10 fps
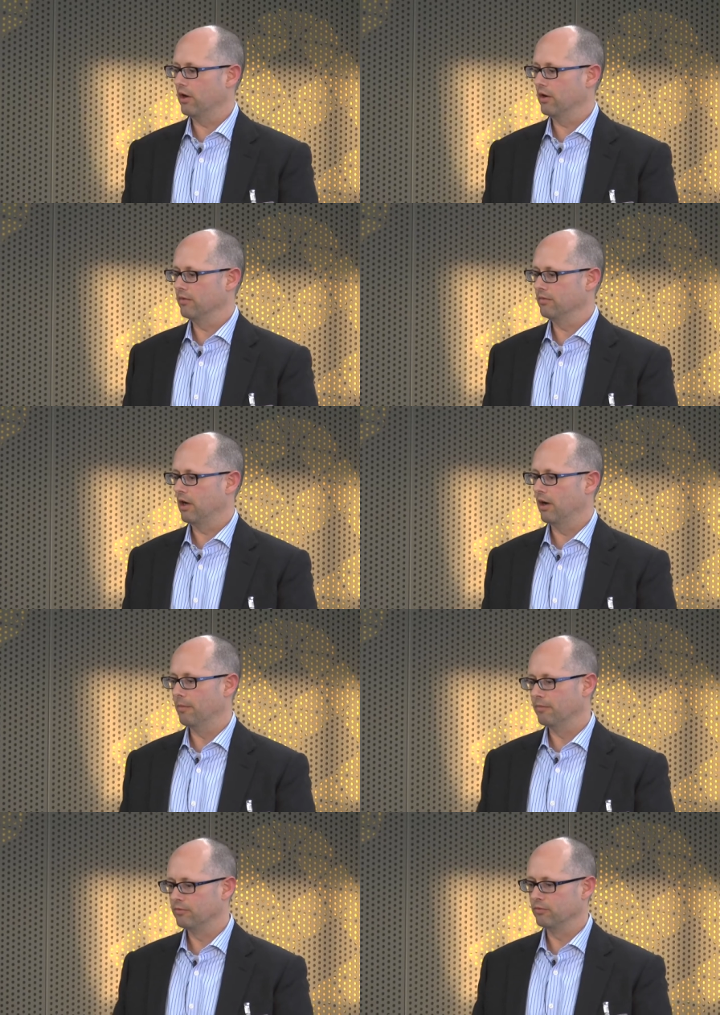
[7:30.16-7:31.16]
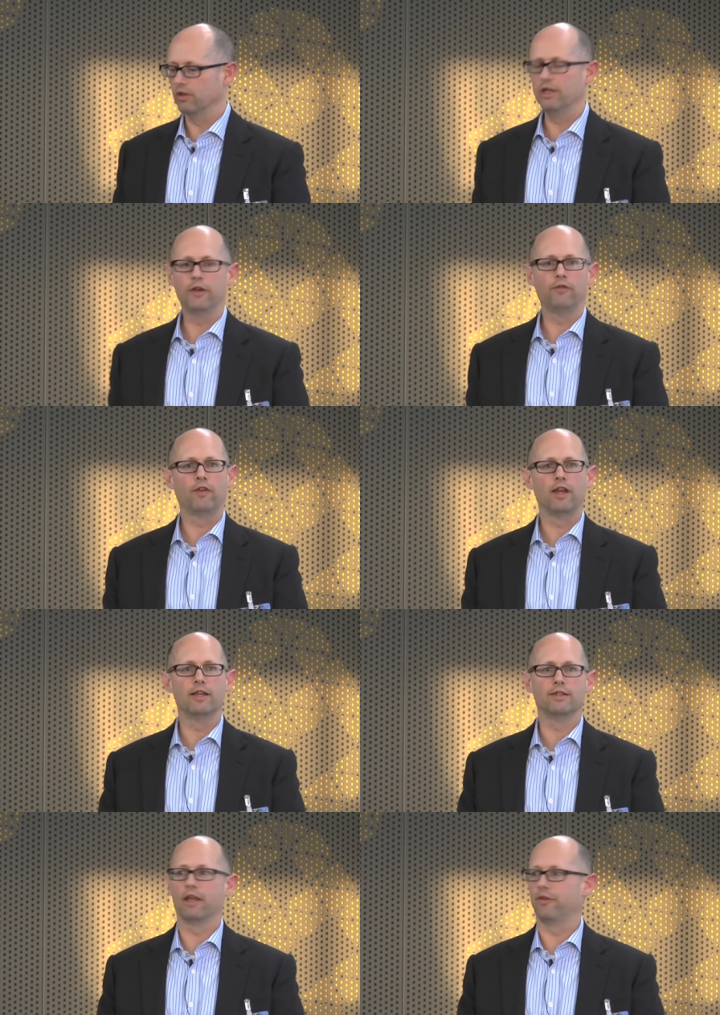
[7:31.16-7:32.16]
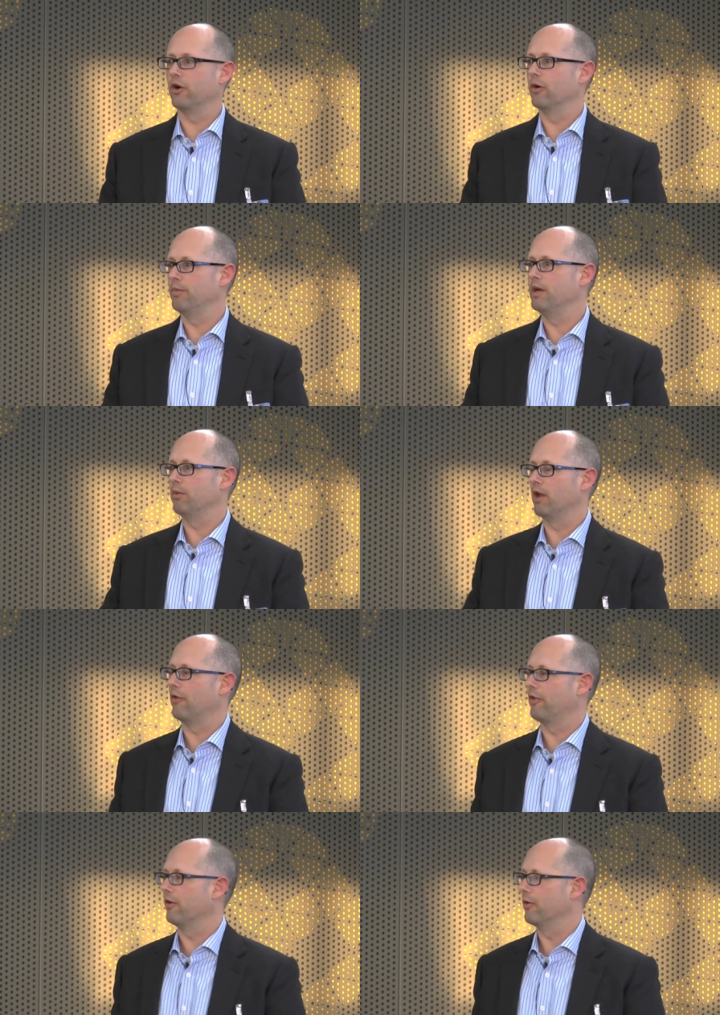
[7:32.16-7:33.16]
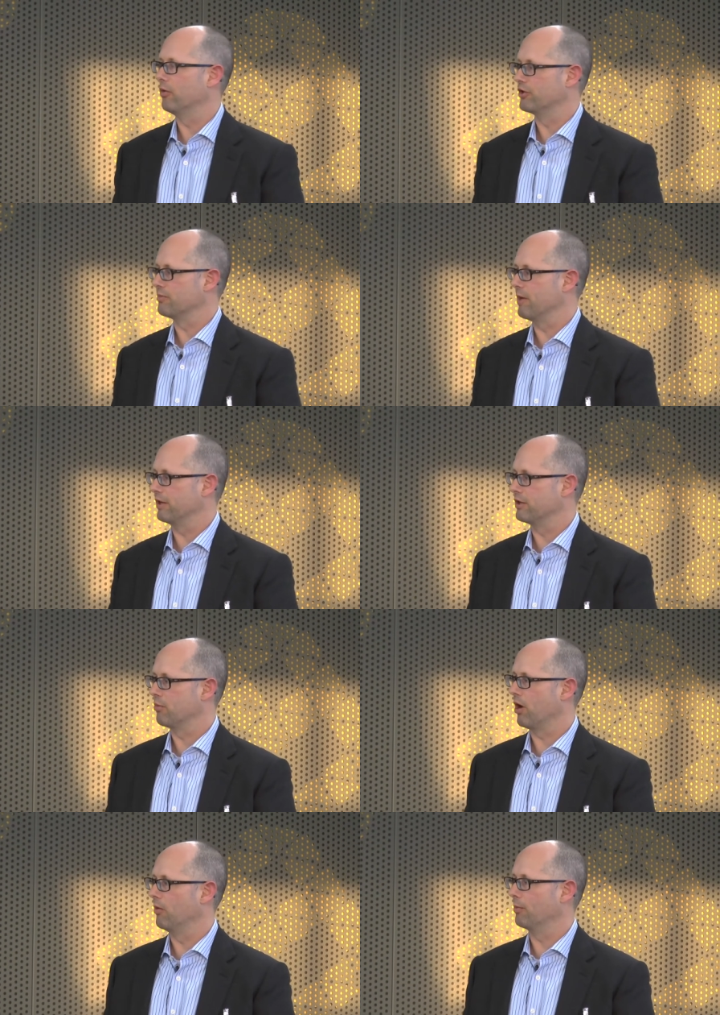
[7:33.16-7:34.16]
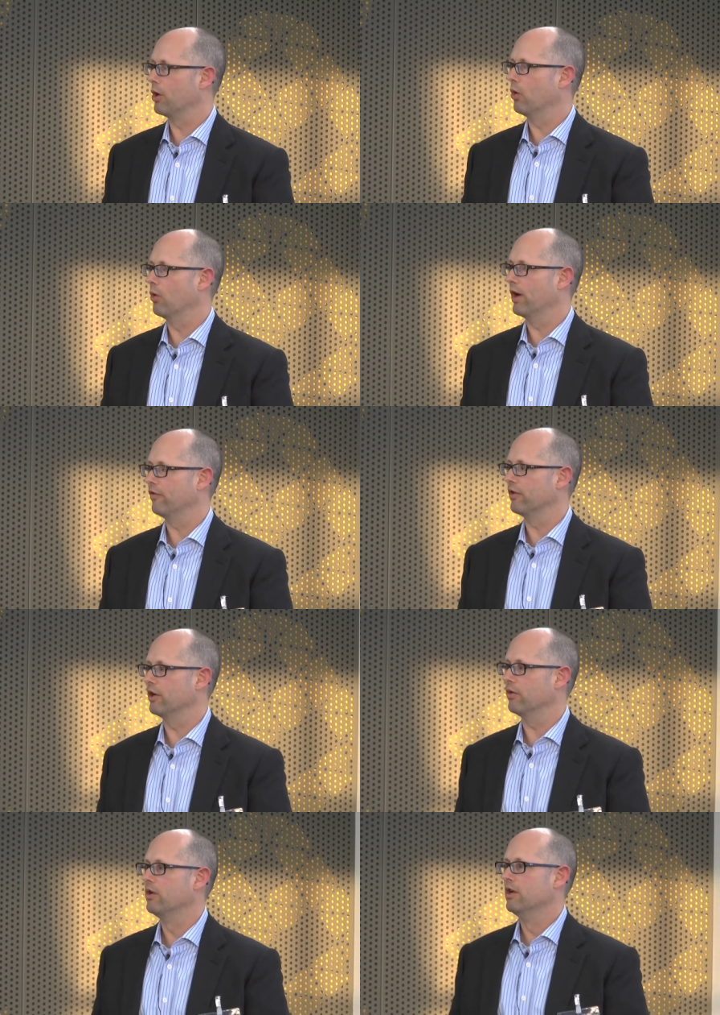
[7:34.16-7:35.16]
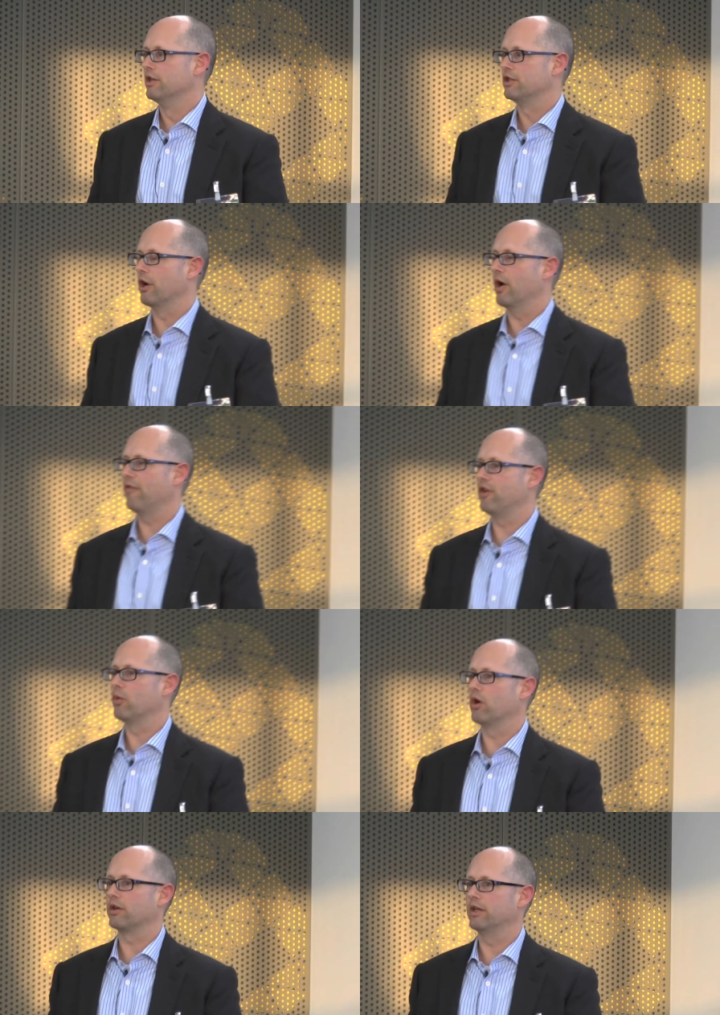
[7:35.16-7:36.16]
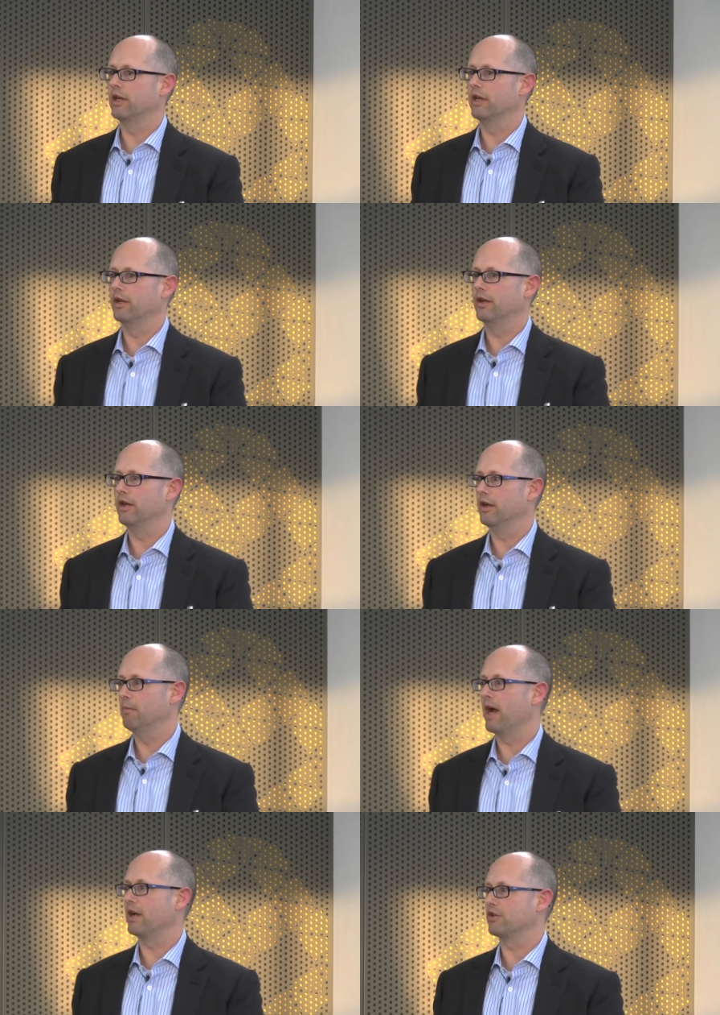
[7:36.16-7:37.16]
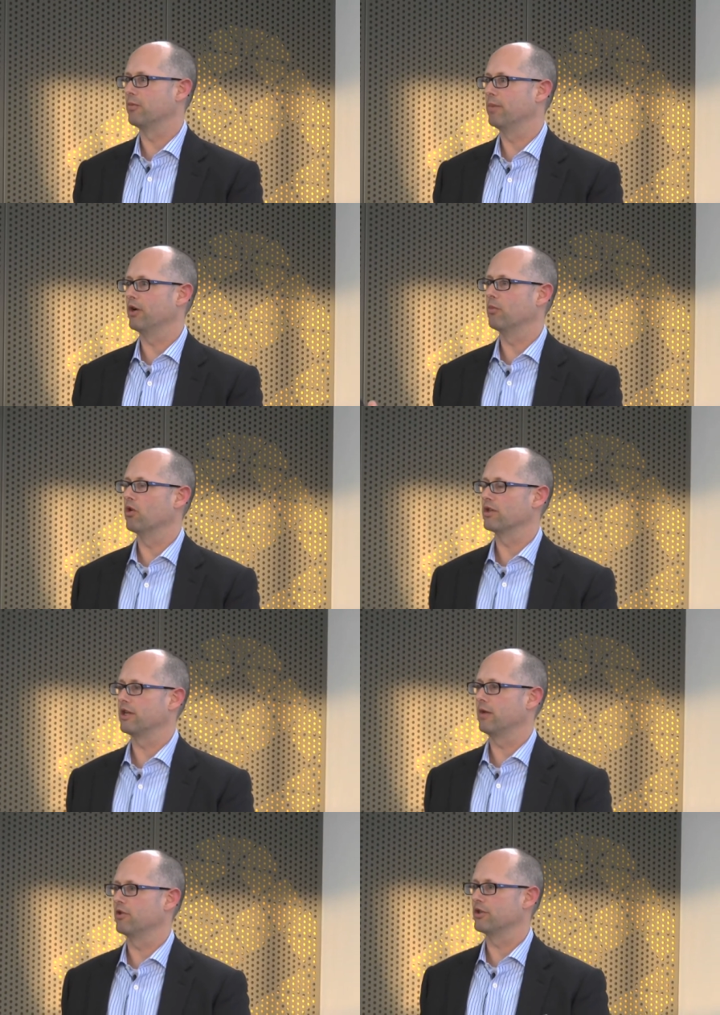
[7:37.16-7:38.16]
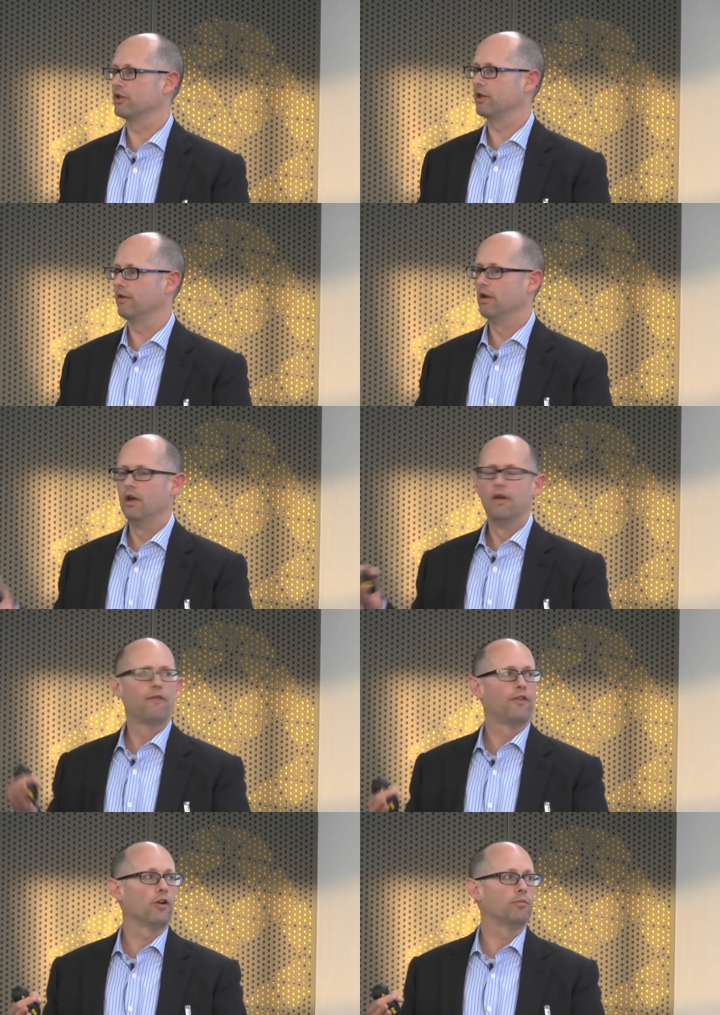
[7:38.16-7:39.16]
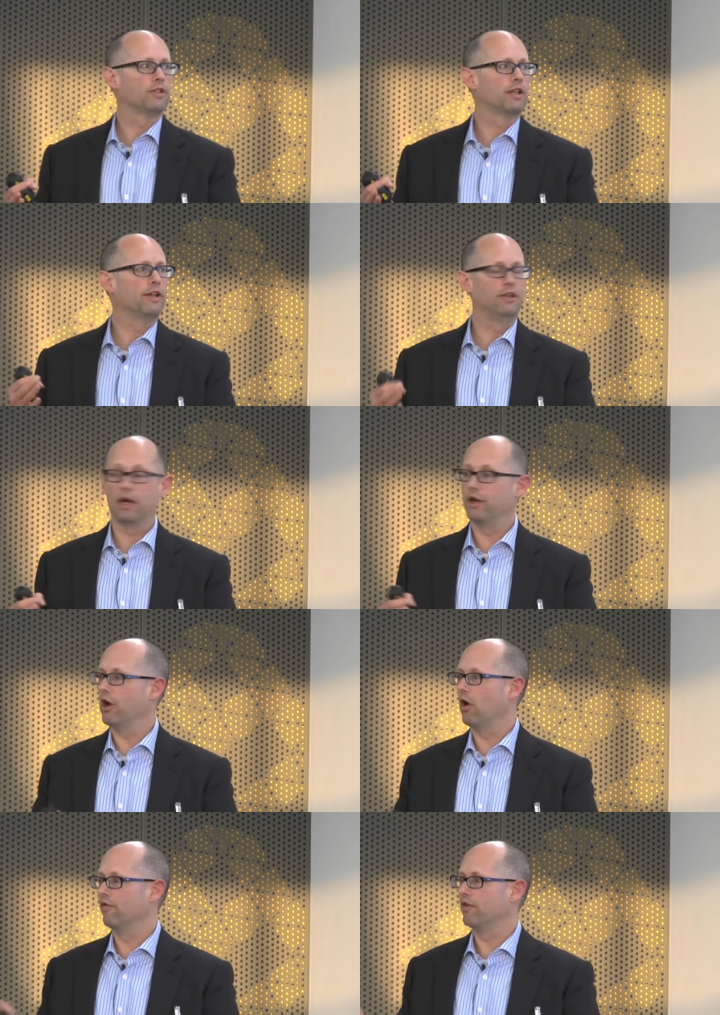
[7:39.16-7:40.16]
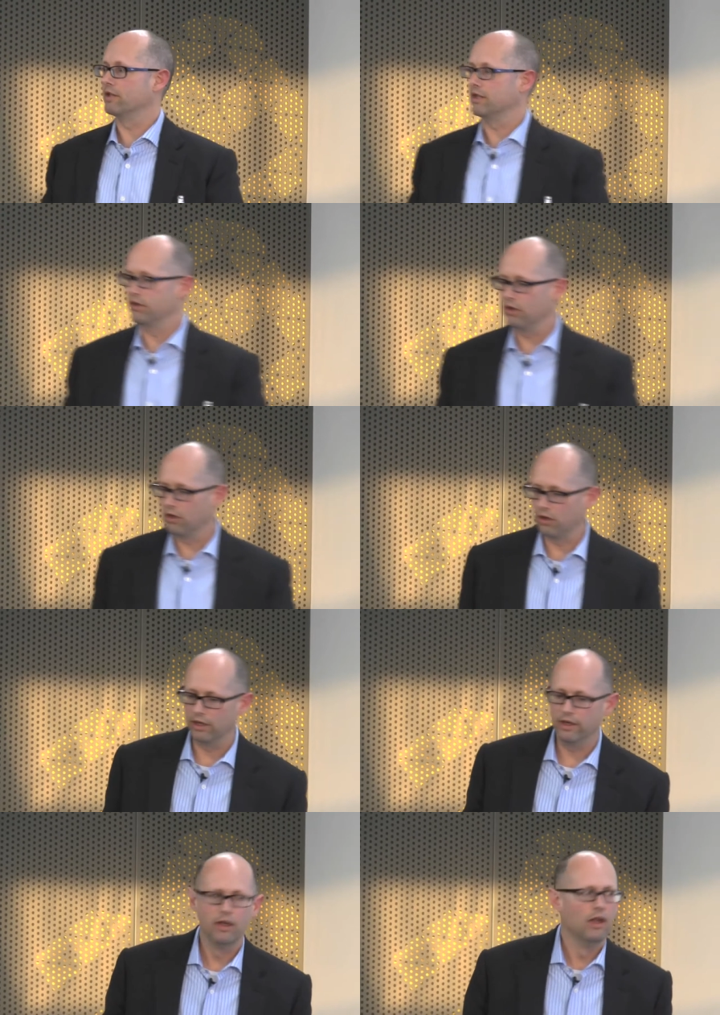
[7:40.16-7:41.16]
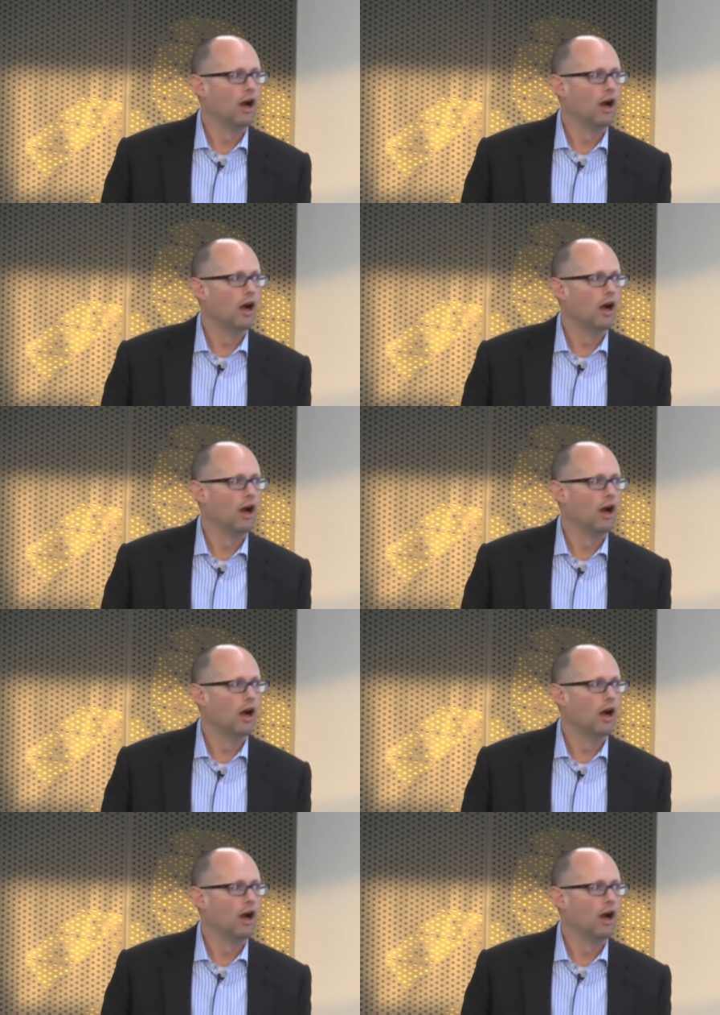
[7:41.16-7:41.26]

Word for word: our um, relief is that there are people out there that will just make this problem go away for you. So having worked in, in banks or bigger, more established firms that had done all of this internally